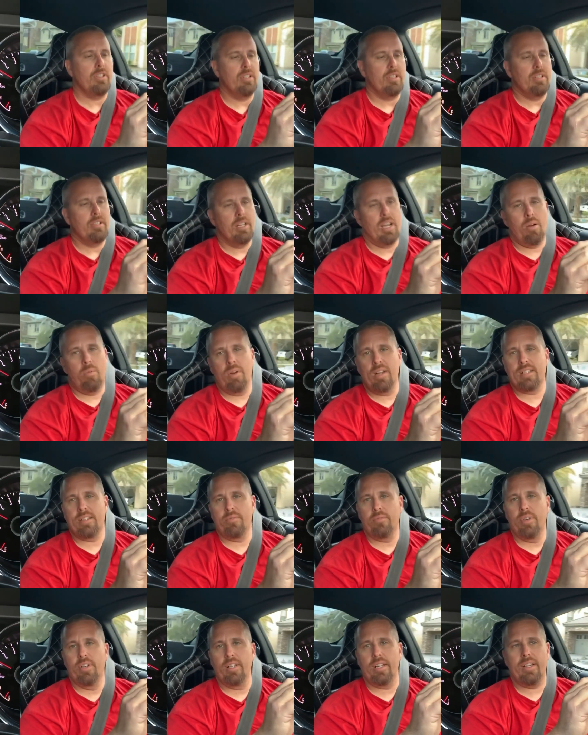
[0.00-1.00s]
I wasn't
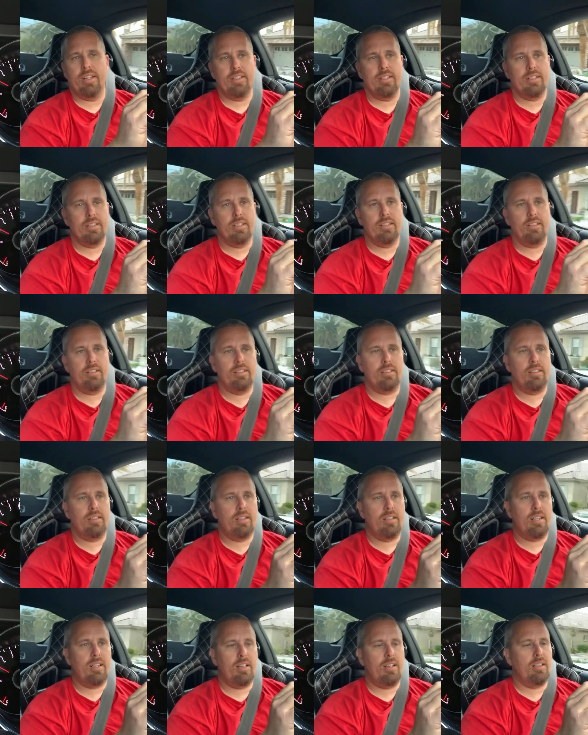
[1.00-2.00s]
really,
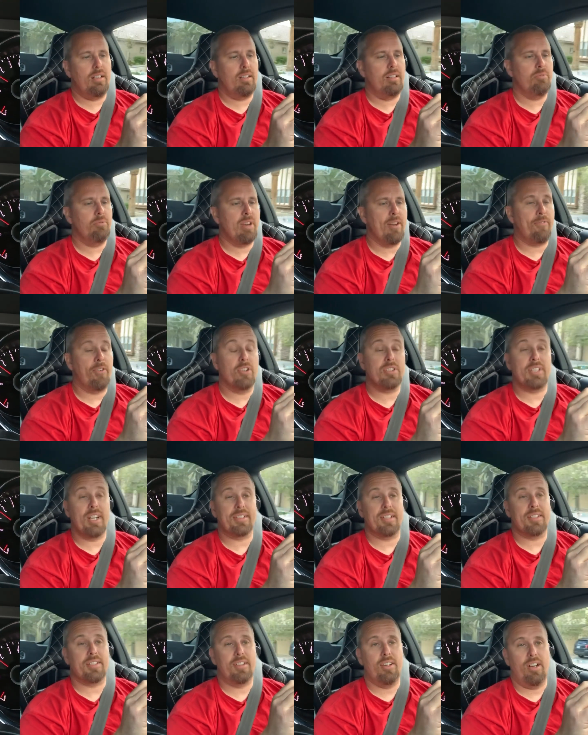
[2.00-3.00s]
when I first got the
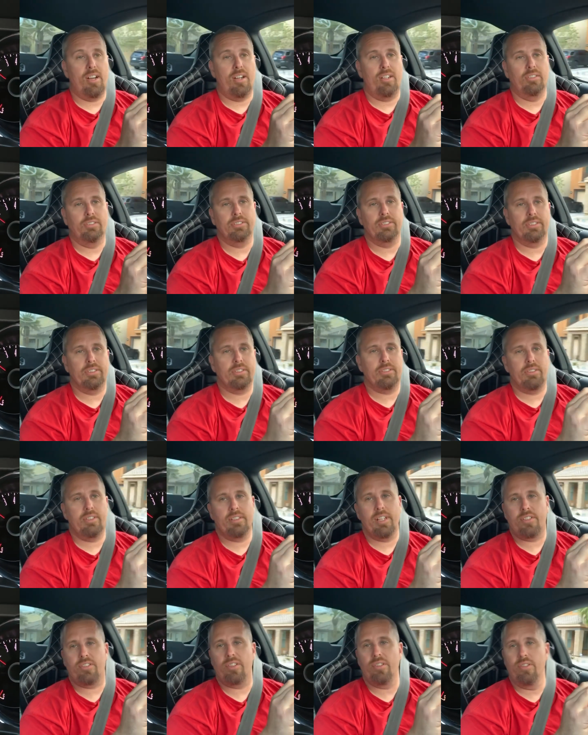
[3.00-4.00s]
stall, the
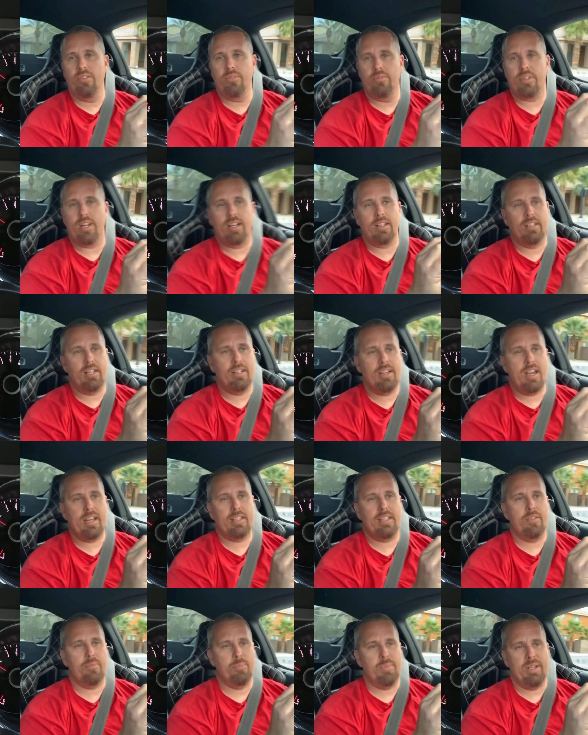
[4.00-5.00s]
tube that London had
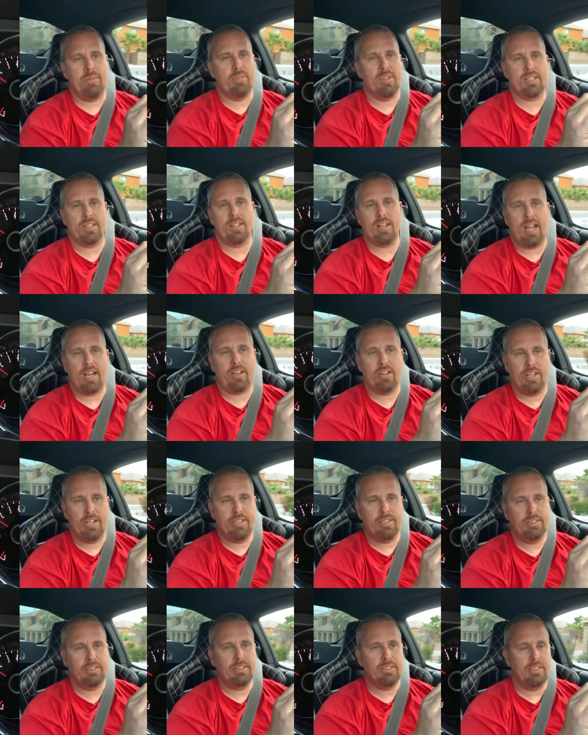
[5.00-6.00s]
given me wasn't that good.
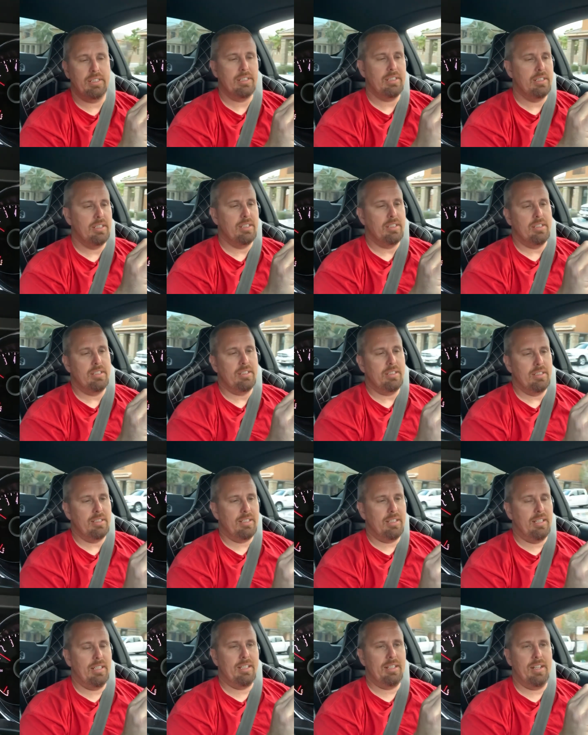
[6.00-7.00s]

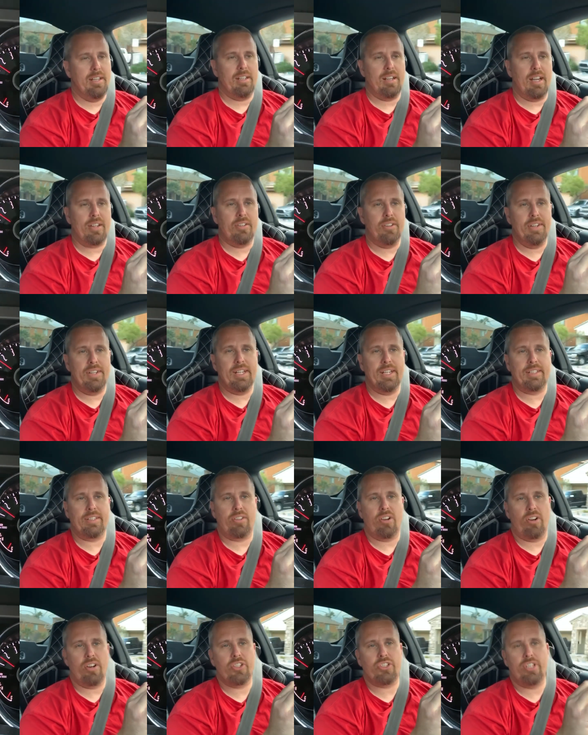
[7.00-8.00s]
I couldn't get the
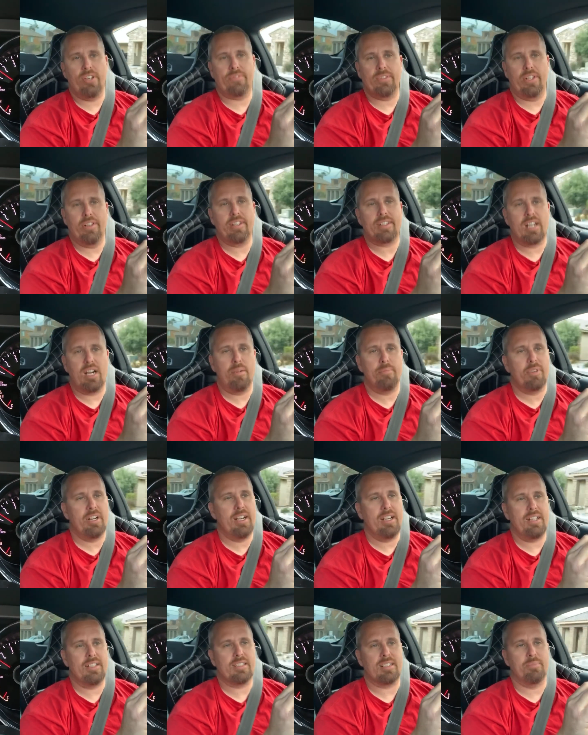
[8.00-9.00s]
car to shift all the time
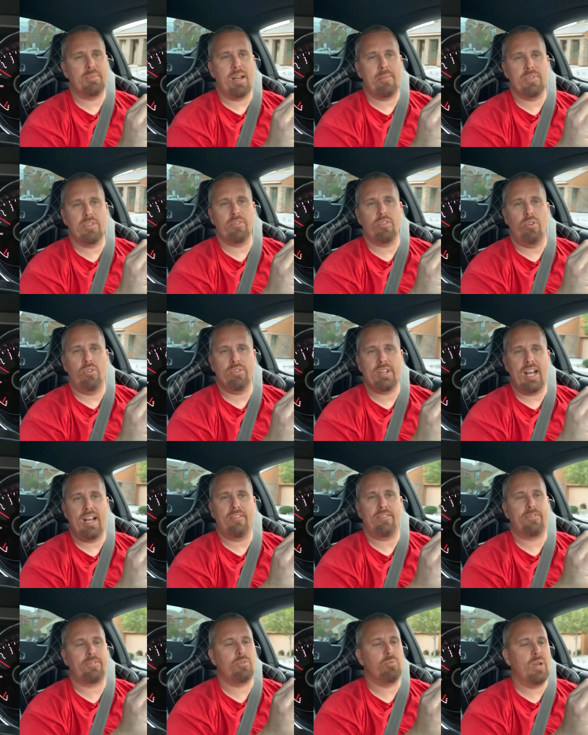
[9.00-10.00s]
right. Sometimes it would hold out
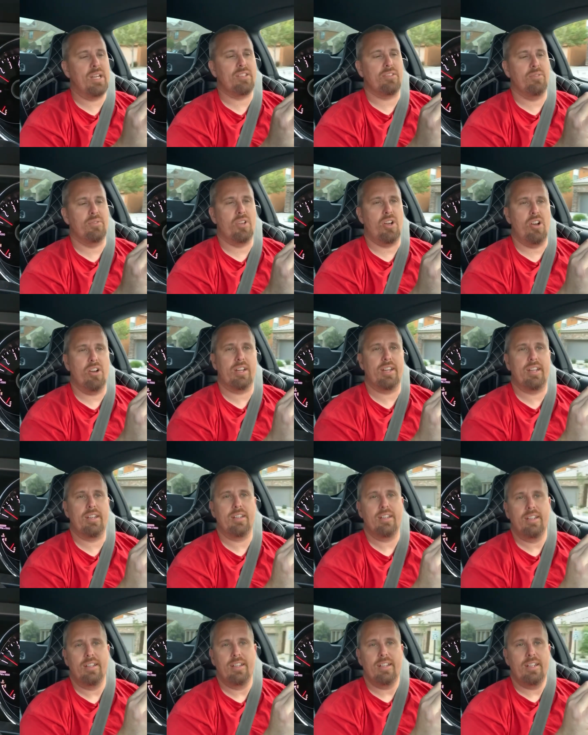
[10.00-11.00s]
way too long and then
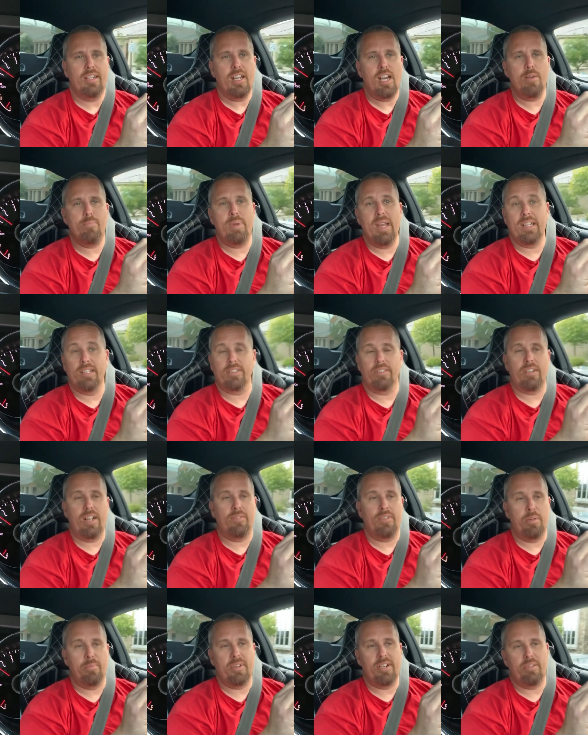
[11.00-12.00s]
it'd bang on the rev
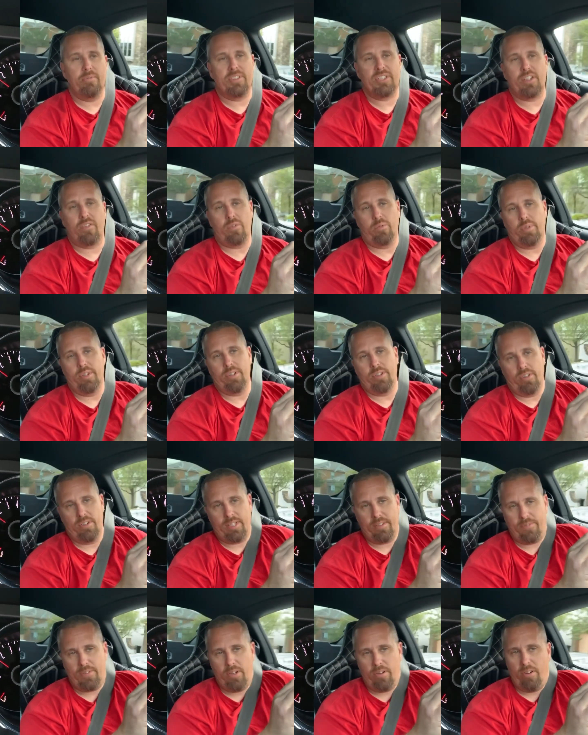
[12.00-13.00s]
limiter, which everyone knows
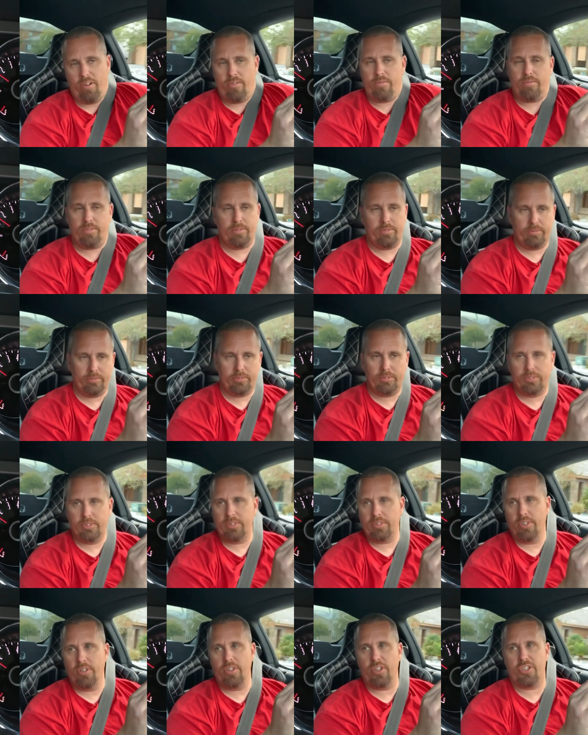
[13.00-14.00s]
if you're
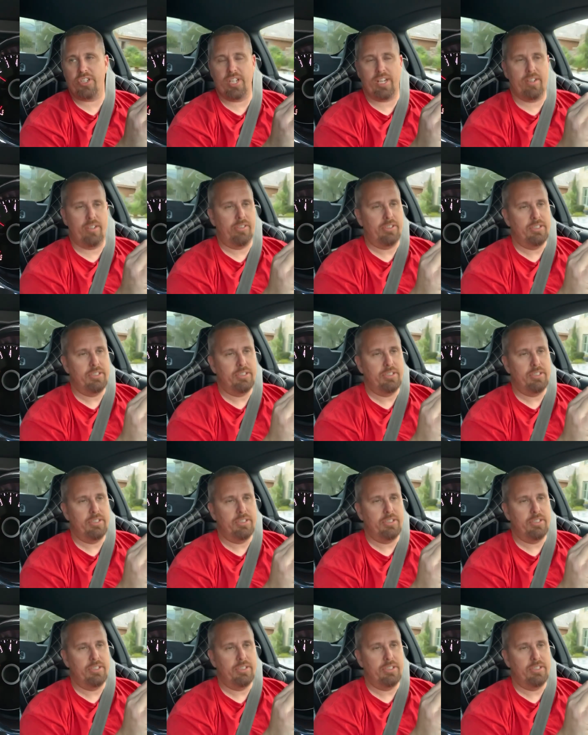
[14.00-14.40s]
new to the channel.